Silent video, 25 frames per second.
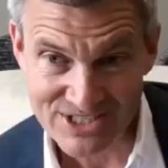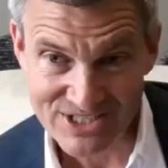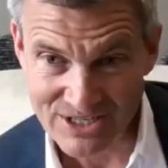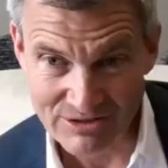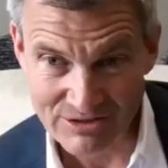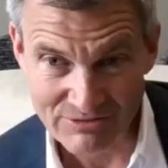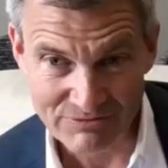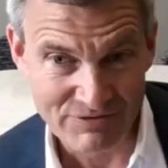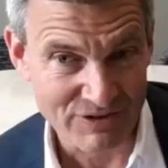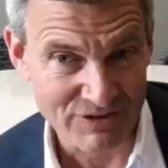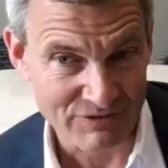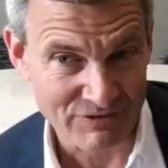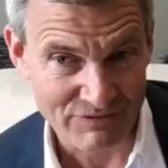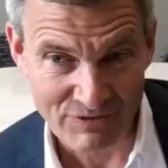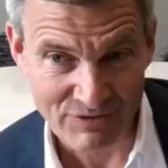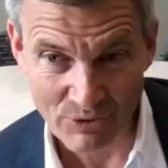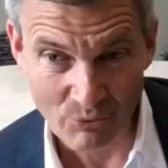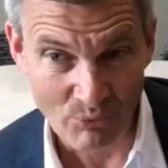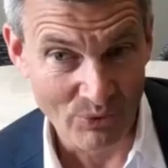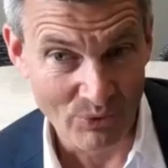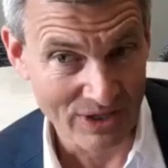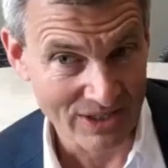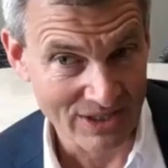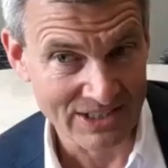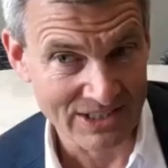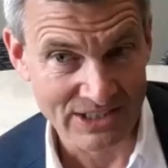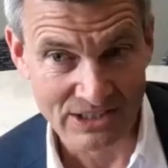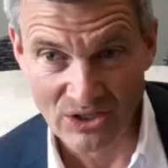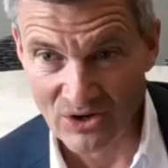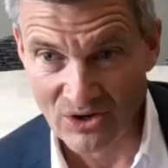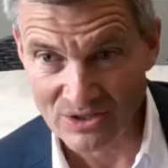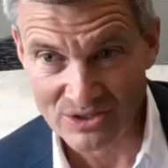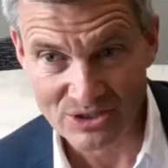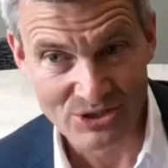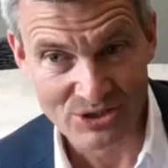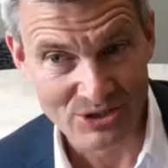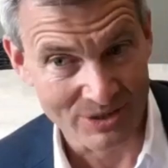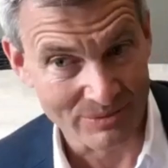discomfort for really
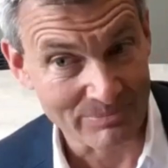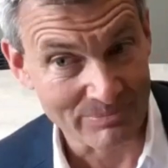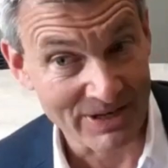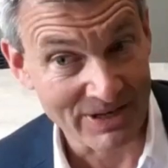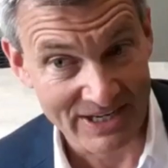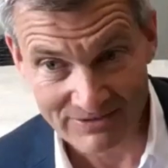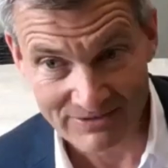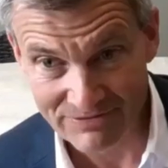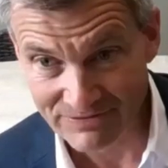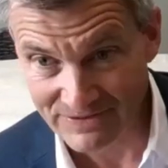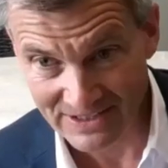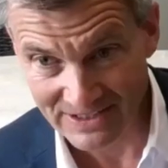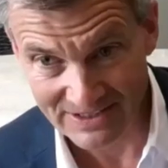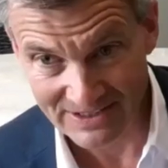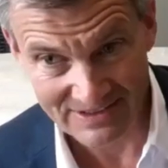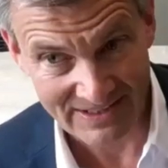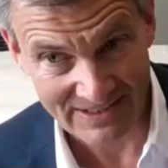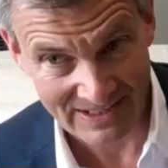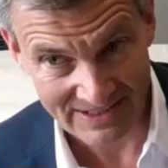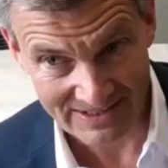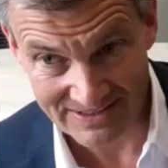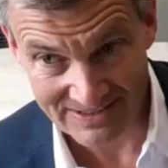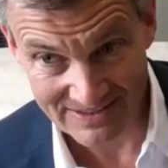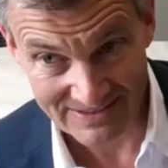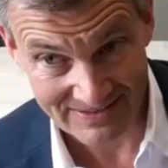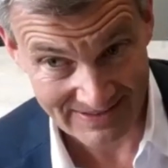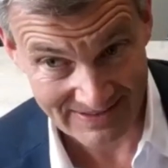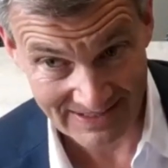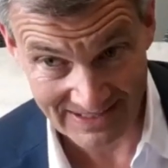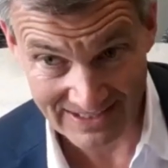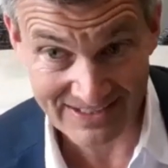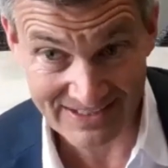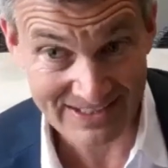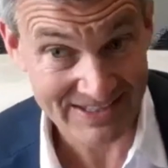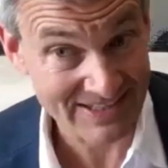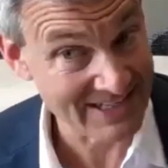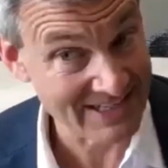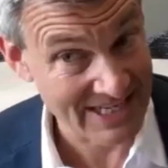long-term benefit that
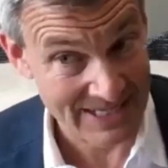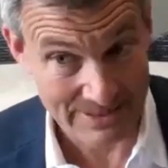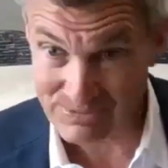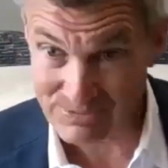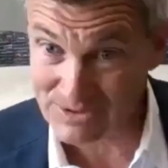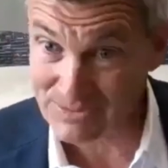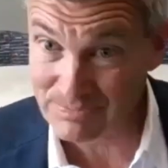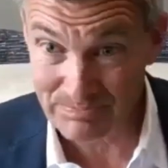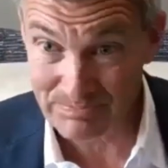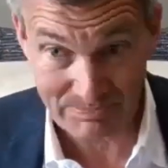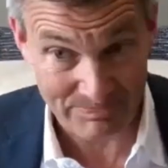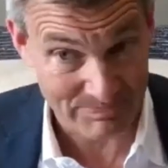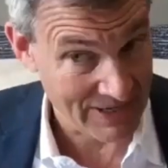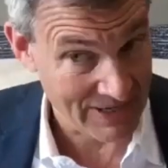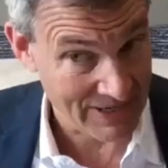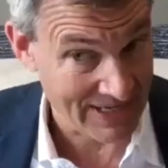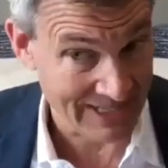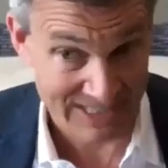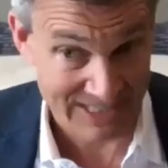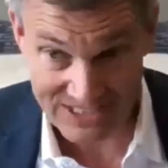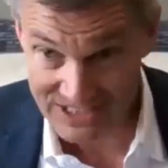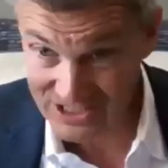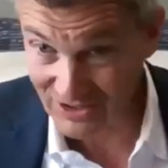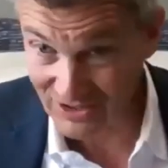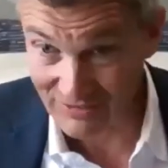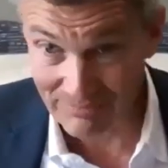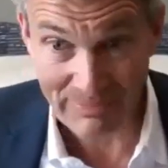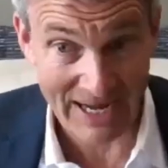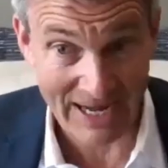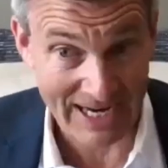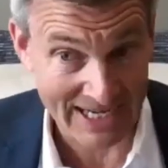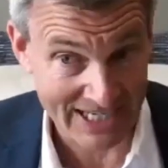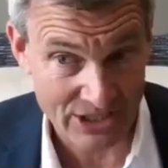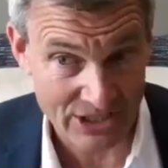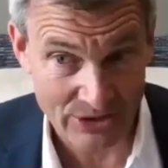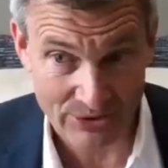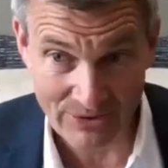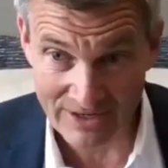that keeps paying itself
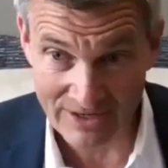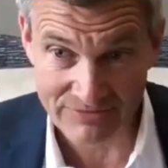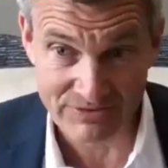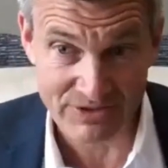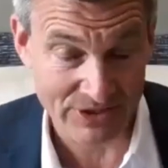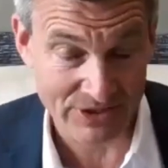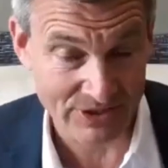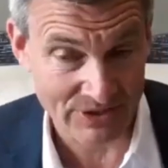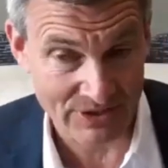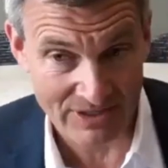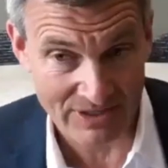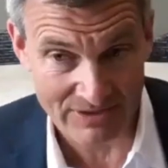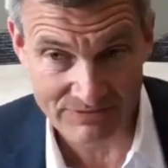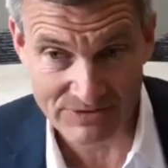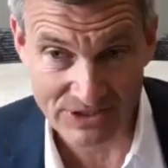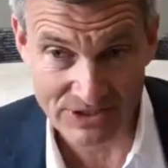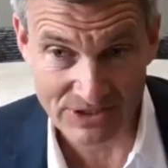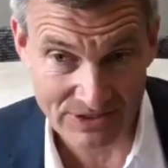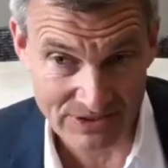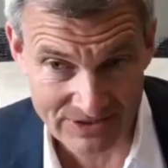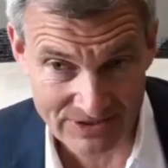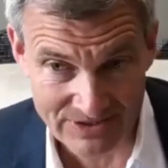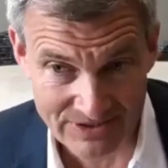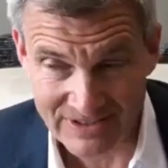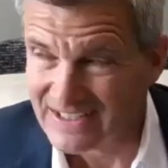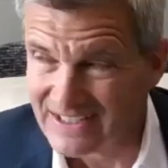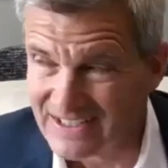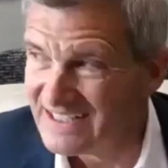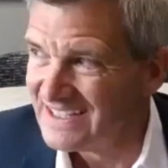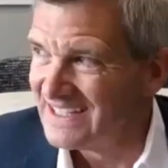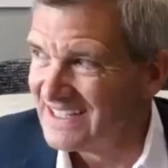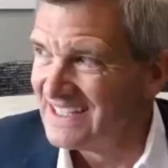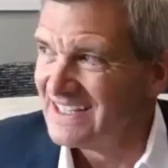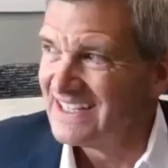back year after year after year.